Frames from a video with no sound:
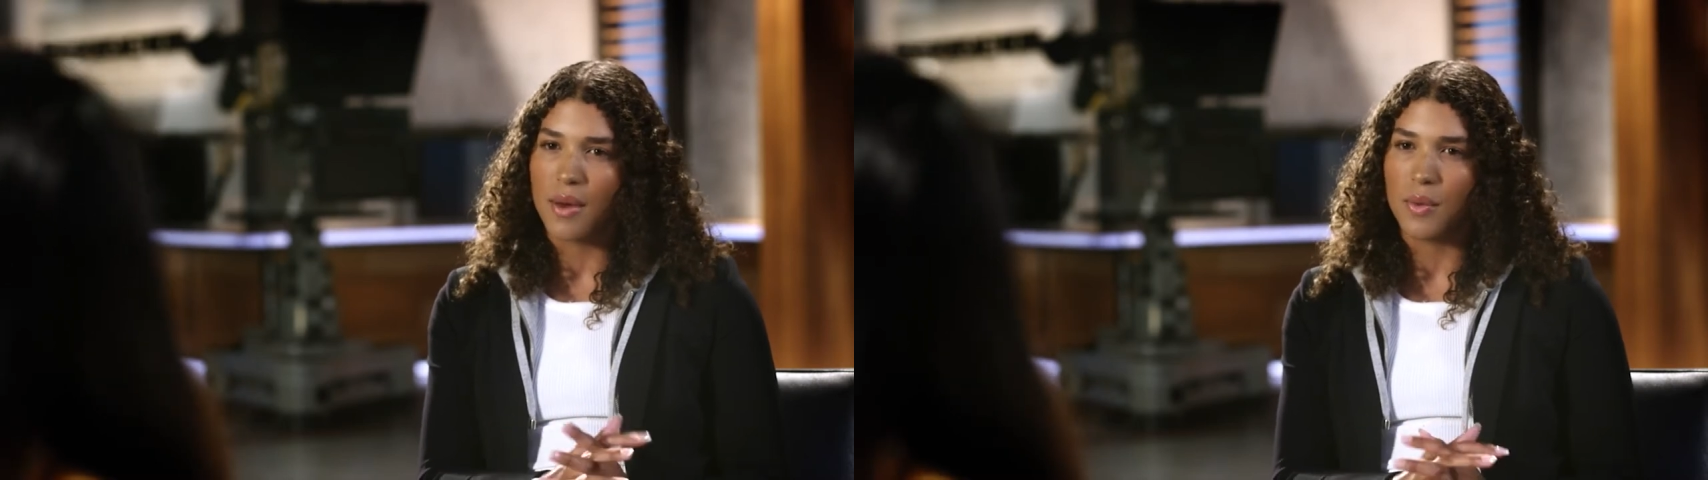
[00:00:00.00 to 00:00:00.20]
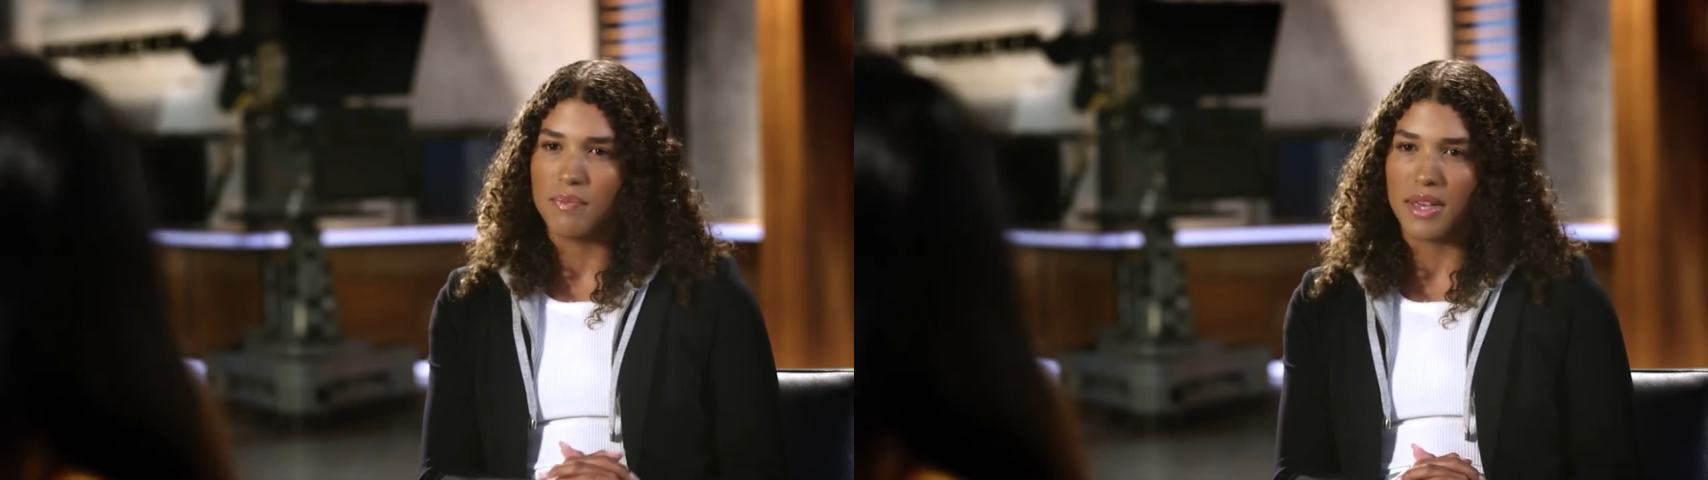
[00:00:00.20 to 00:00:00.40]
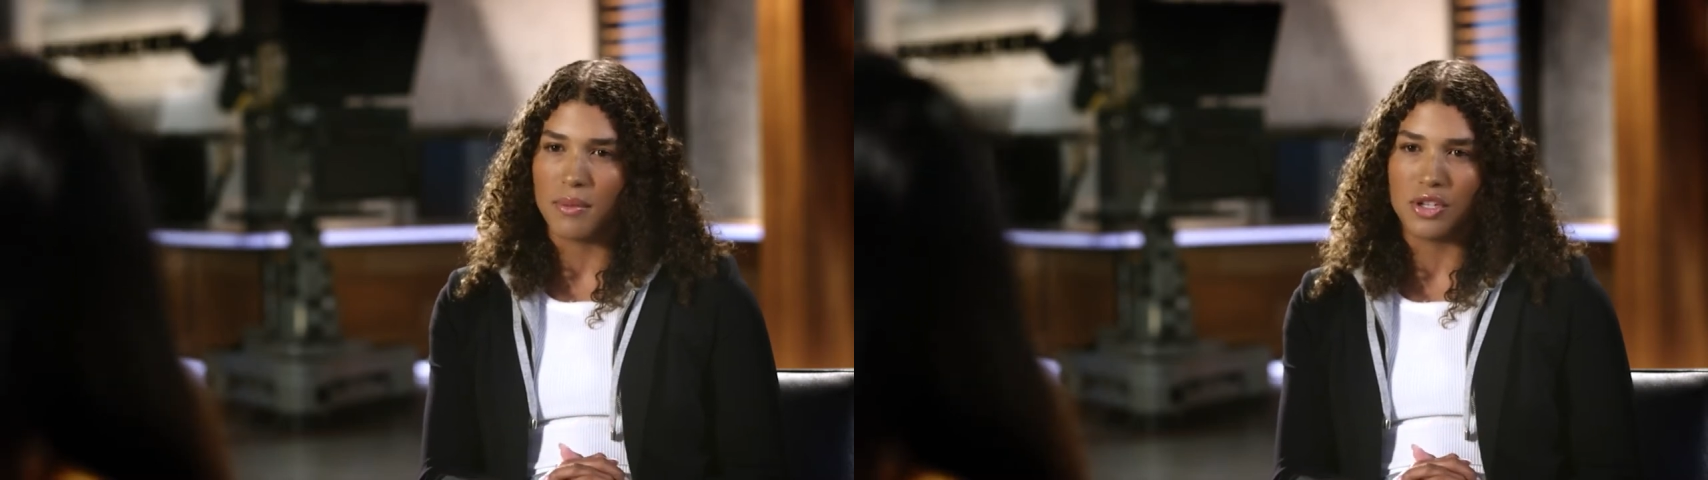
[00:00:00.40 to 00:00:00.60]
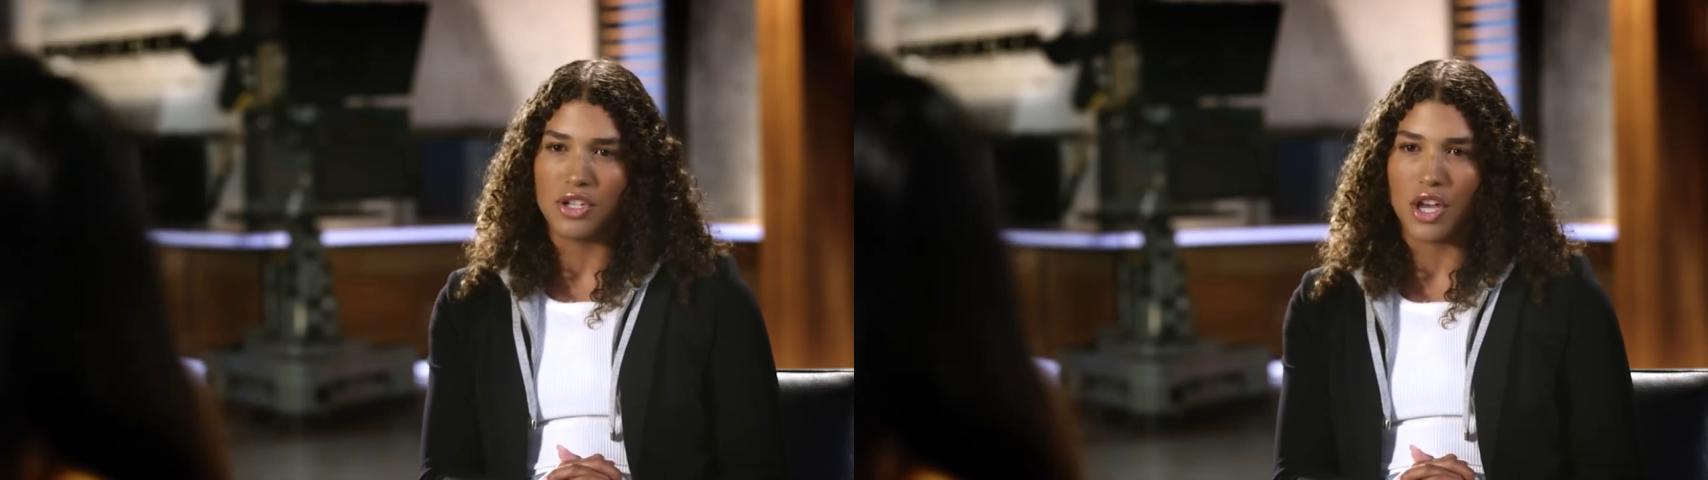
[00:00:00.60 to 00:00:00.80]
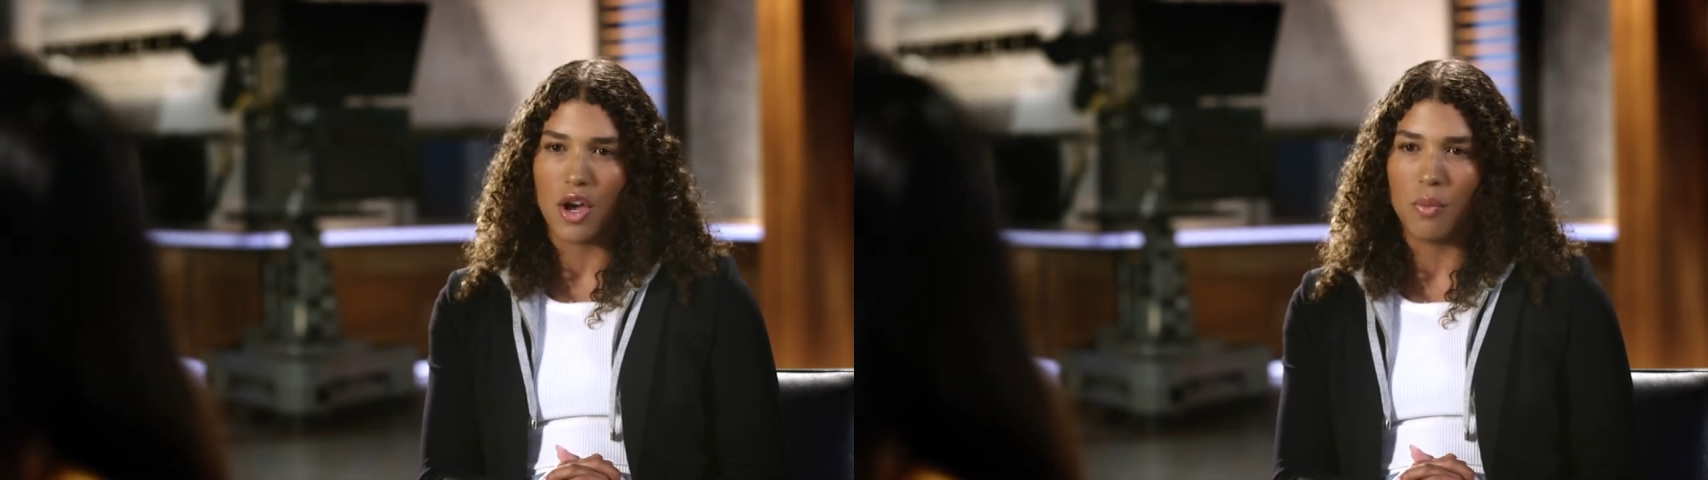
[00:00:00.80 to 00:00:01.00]
I wouldn't be able to
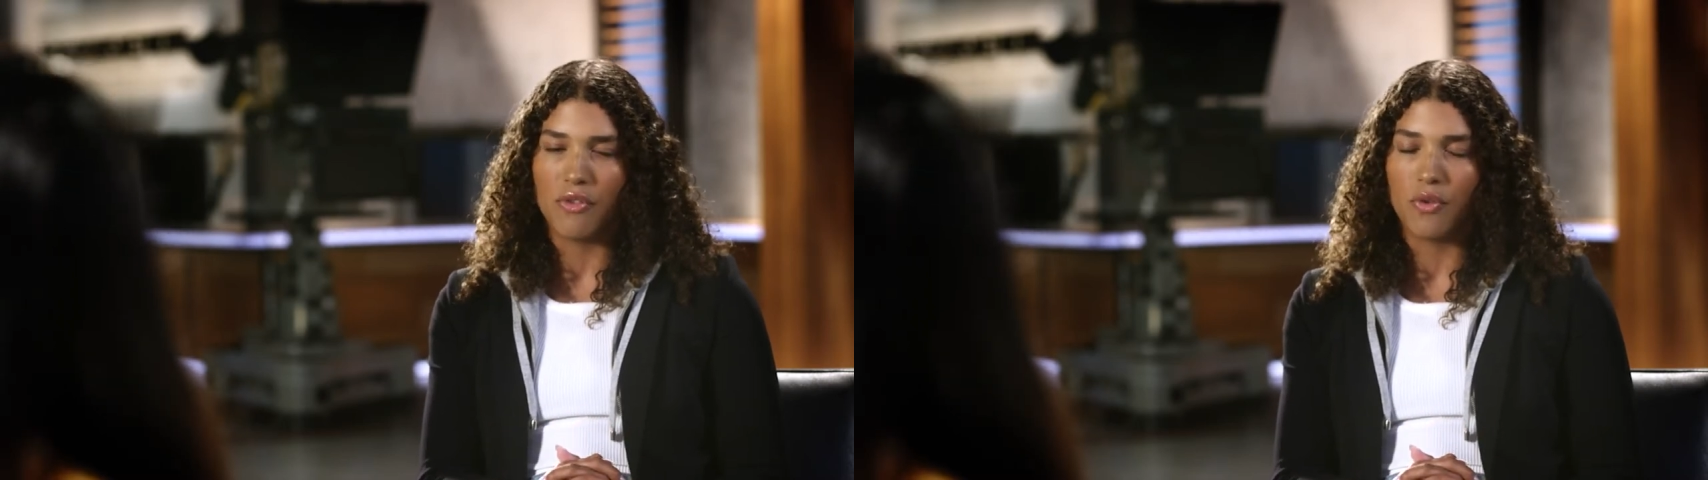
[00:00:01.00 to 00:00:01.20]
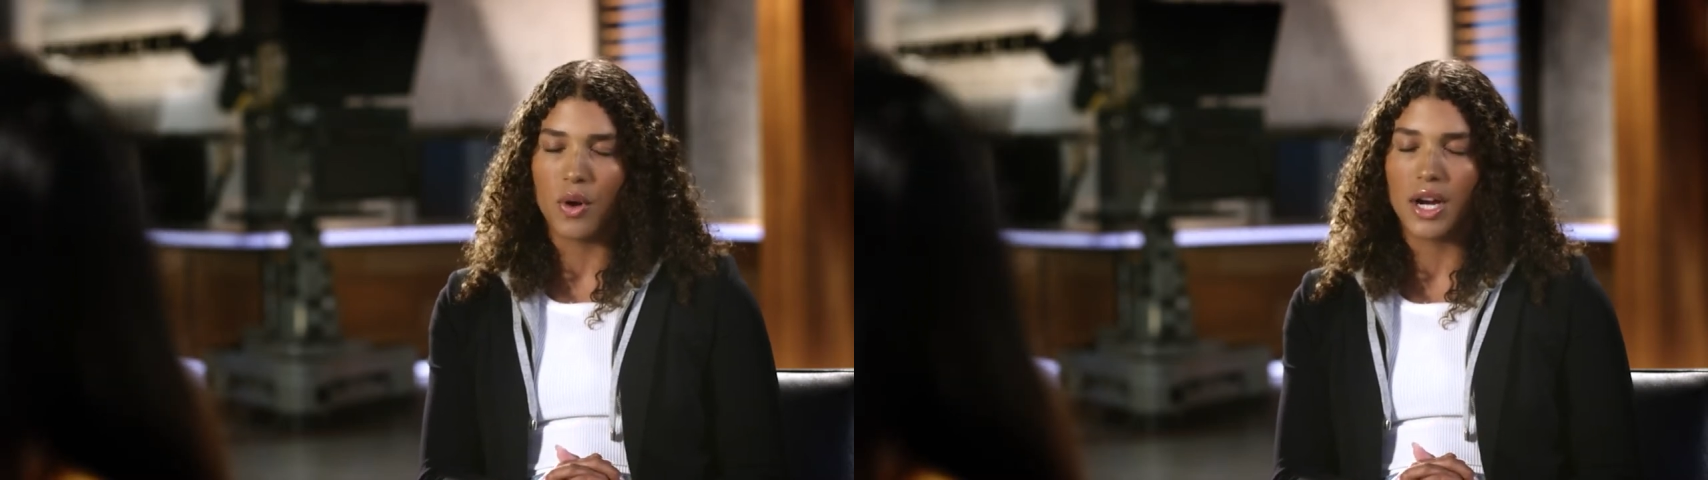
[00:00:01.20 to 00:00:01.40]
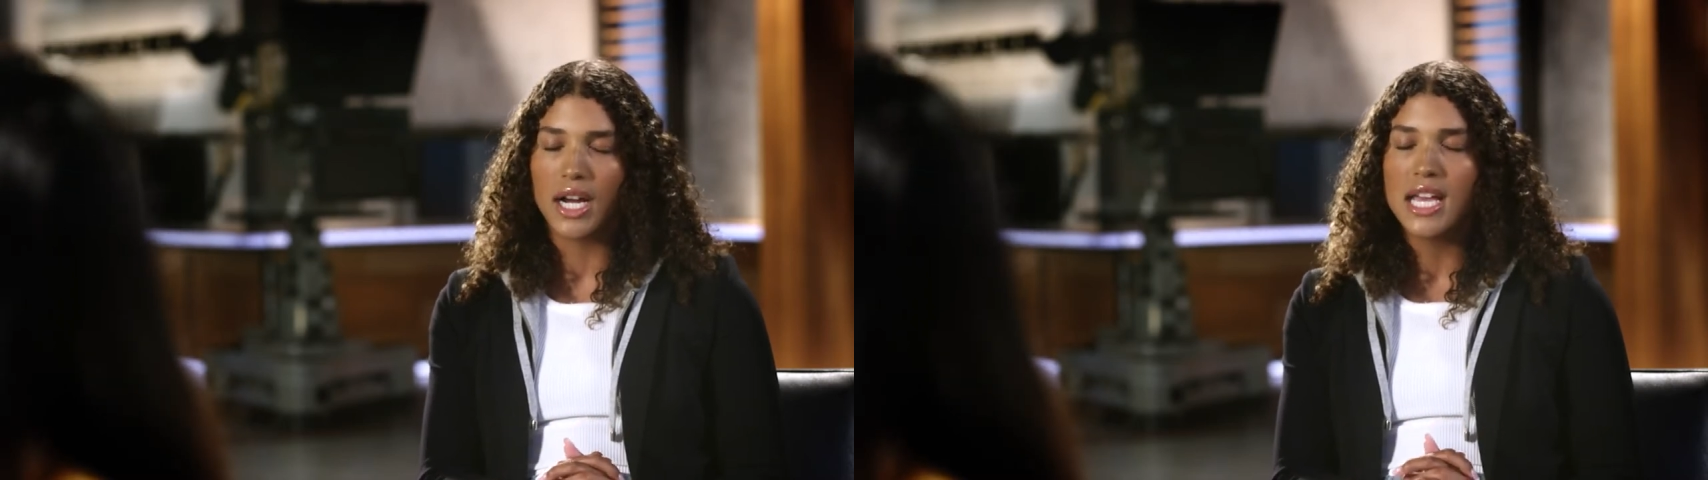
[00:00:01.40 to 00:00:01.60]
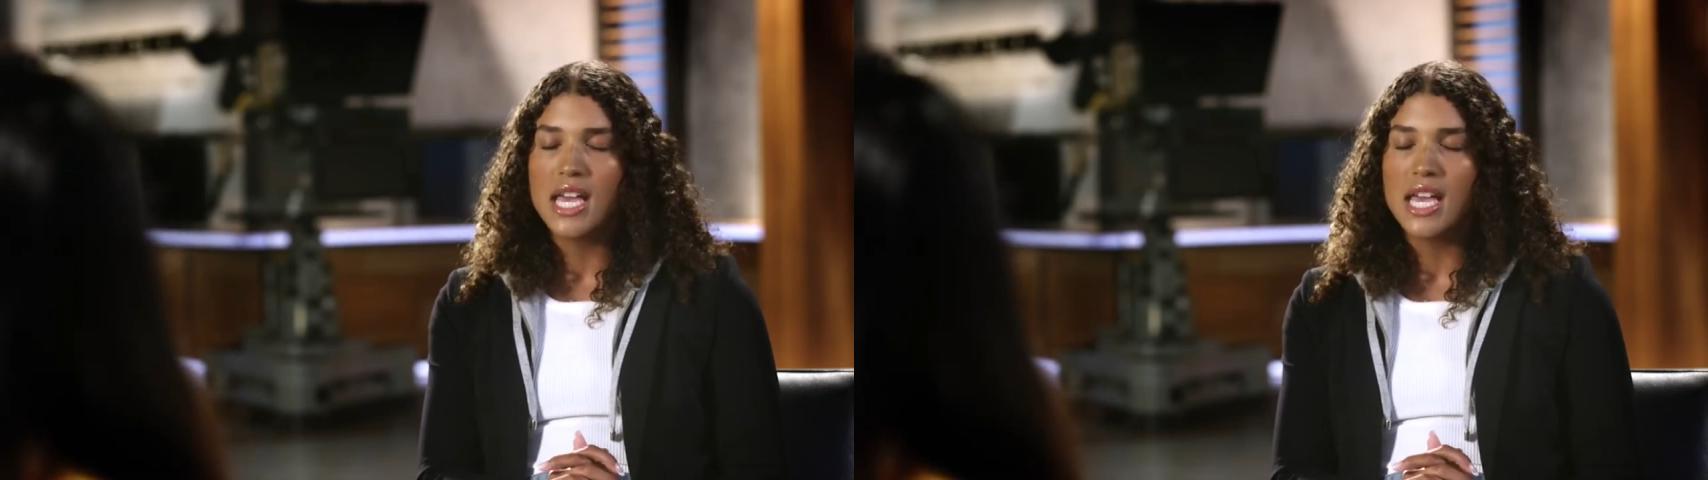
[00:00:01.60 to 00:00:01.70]
show before.